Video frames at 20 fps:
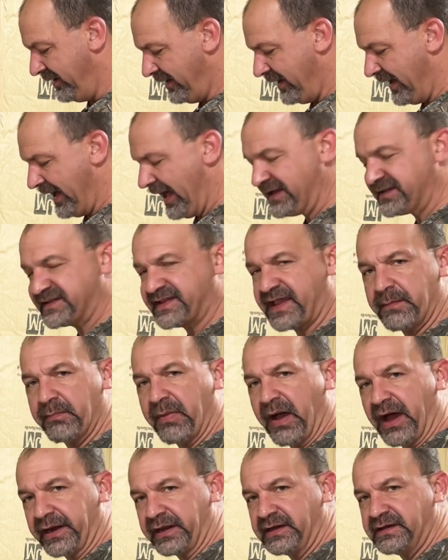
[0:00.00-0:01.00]
I'd say,
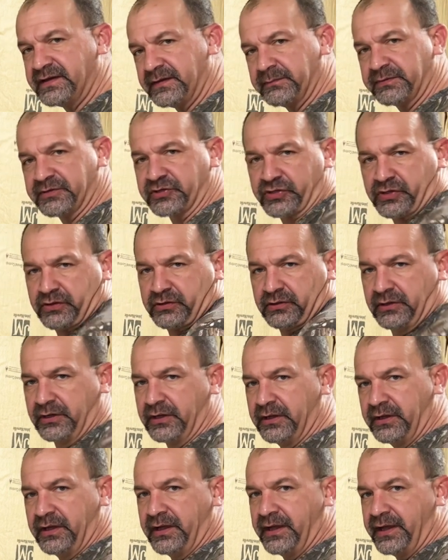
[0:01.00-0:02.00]
body temperature,
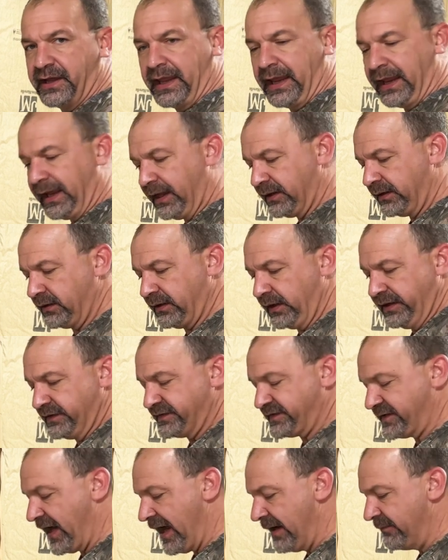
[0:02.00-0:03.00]
and
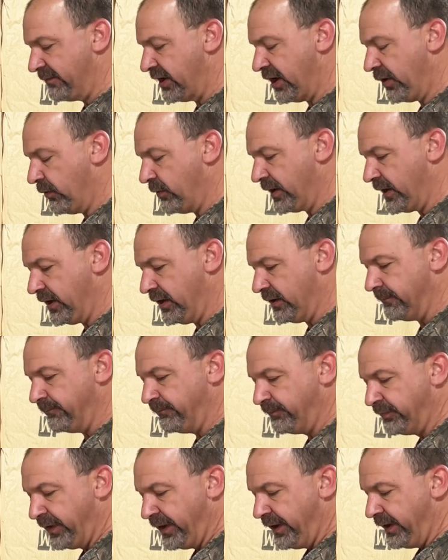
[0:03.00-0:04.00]
it's time to go again.
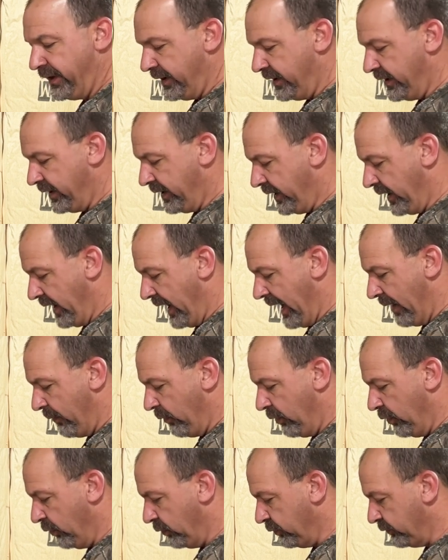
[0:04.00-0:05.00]
I
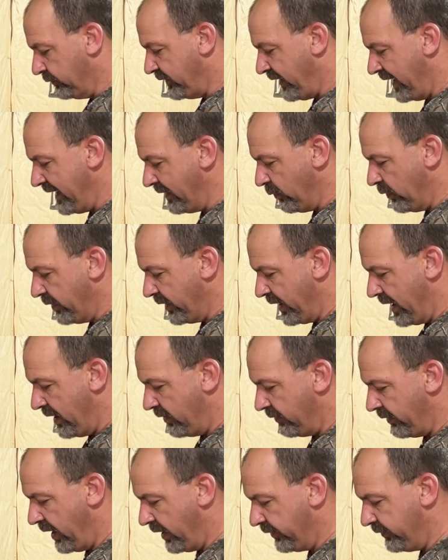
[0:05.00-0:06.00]
will take one
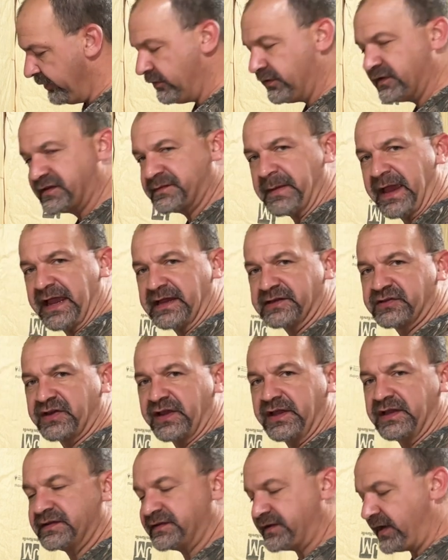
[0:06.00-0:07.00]
out. I'll do the smash
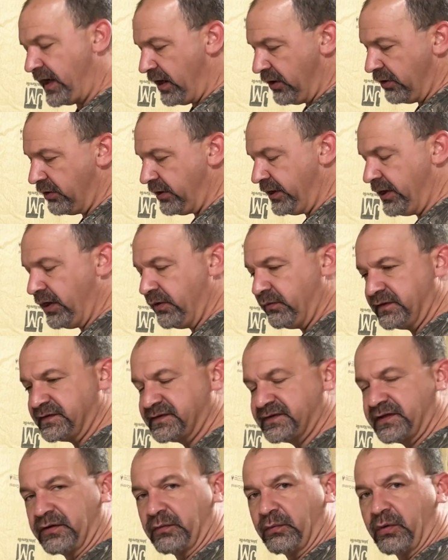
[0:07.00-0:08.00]
test. I already know
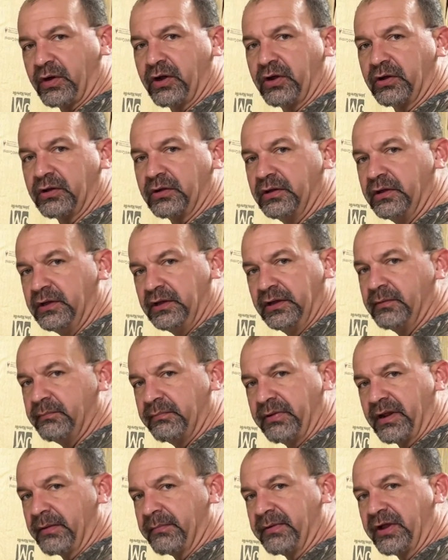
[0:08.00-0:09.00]
it's going to work,
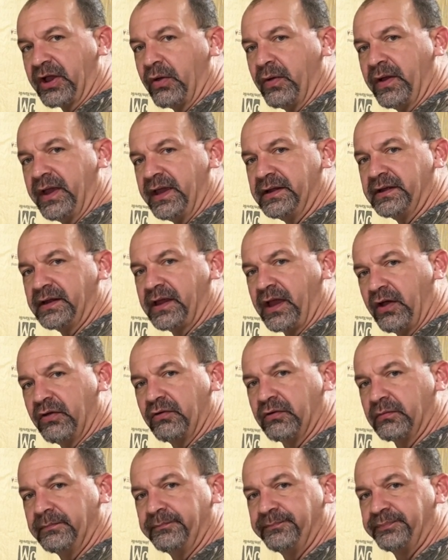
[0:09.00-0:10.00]
but I'm going to go ahead and
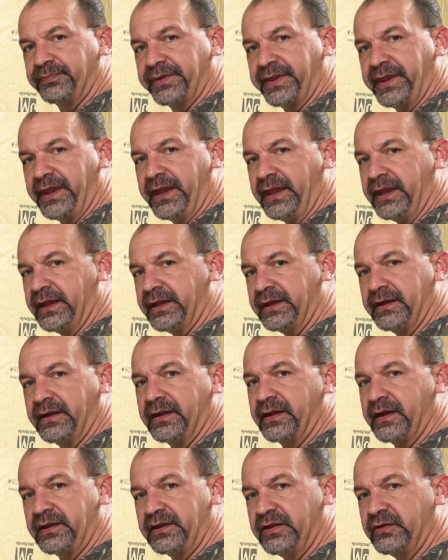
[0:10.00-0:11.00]
coat them,
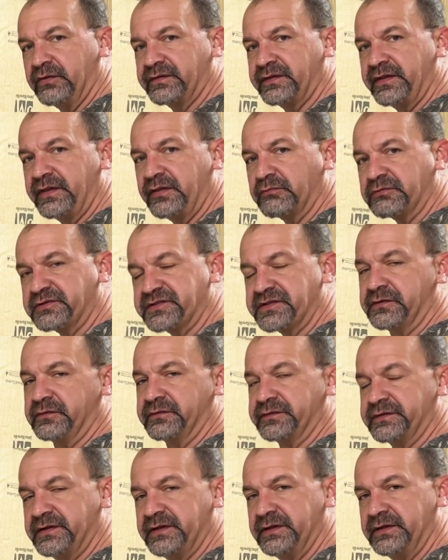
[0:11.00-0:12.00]
and you'll see the
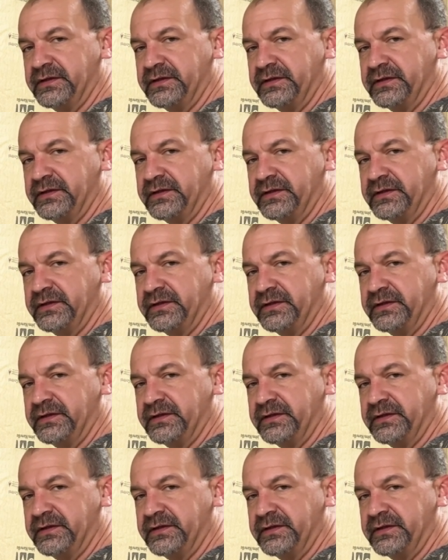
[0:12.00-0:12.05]
results.